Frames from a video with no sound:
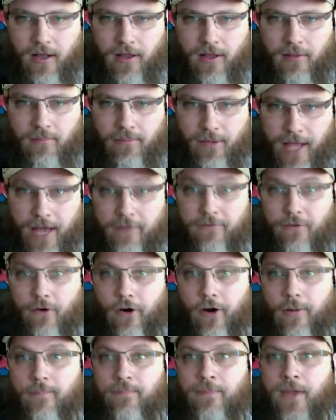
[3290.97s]

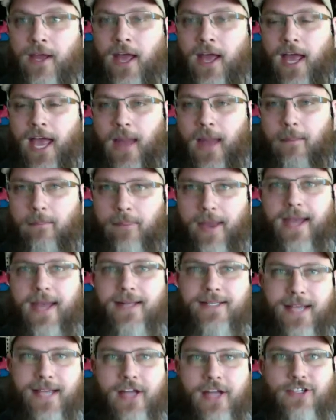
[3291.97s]
platform and pay
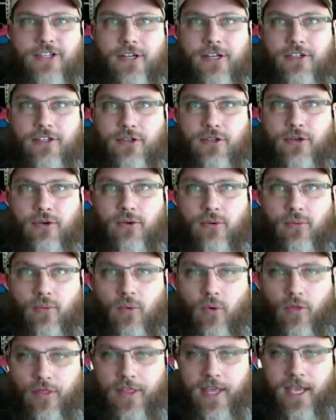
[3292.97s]
attention to
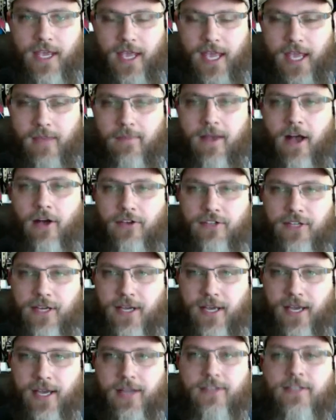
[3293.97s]
the emails you
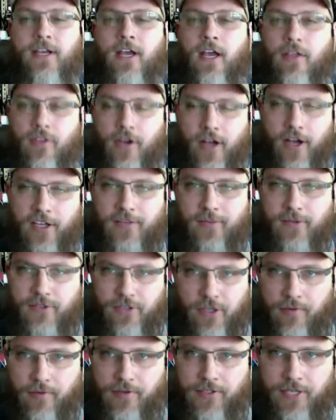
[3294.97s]
get, the customer
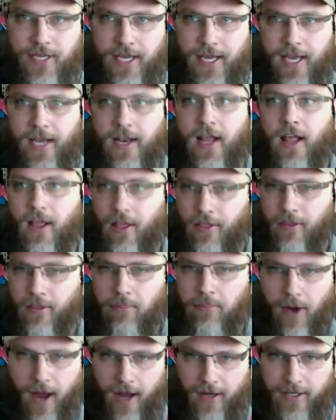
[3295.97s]
service you get, the
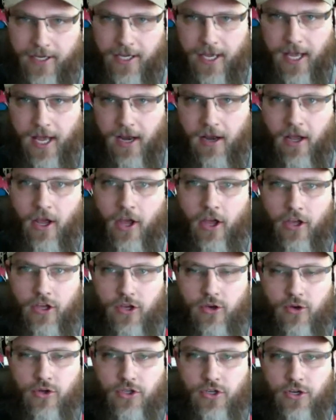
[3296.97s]
product you get.
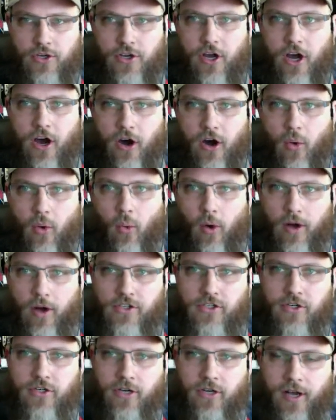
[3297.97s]
You should know
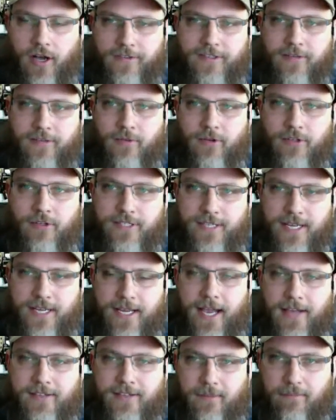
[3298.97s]
what your customers
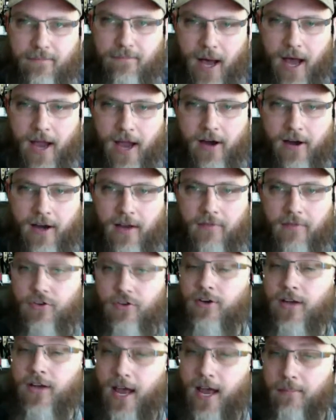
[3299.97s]
see as a buyer, and
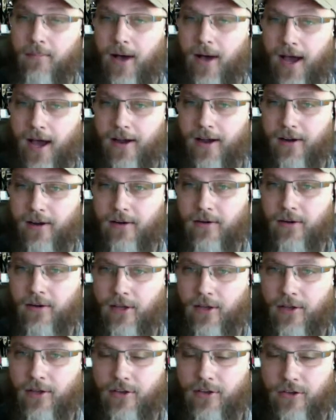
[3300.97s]
not a buyer,
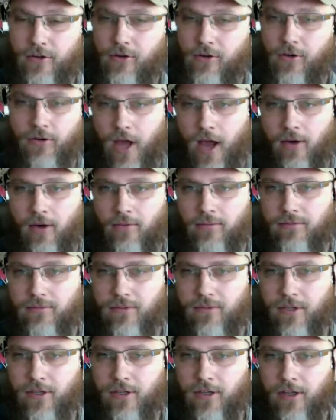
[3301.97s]
you don't know.
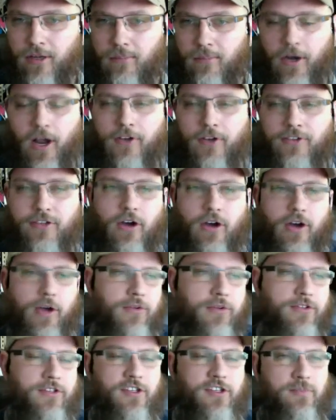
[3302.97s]
But also, it
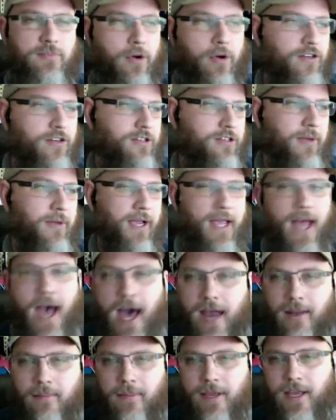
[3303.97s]
was to spur some
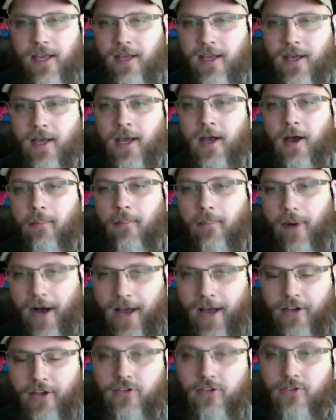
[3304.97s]
economy.
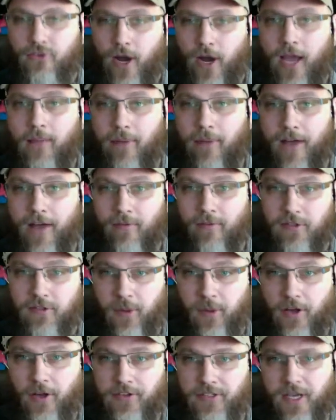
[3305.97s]
Try and buy from
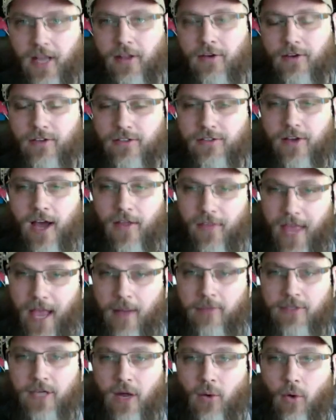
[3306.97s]
small sellers. On the
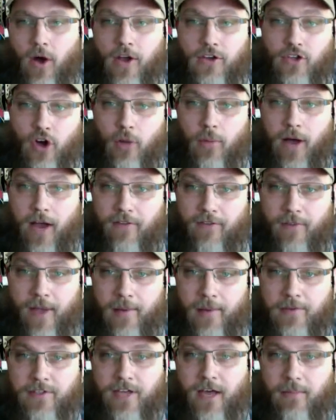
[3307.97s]
Amazon one, don't buy from
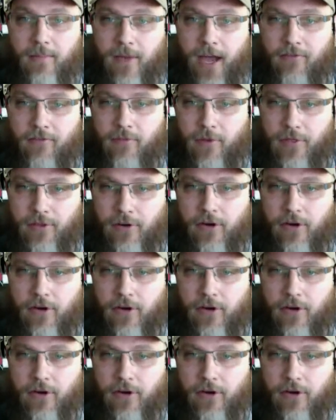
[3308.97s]
Amazon, buy from a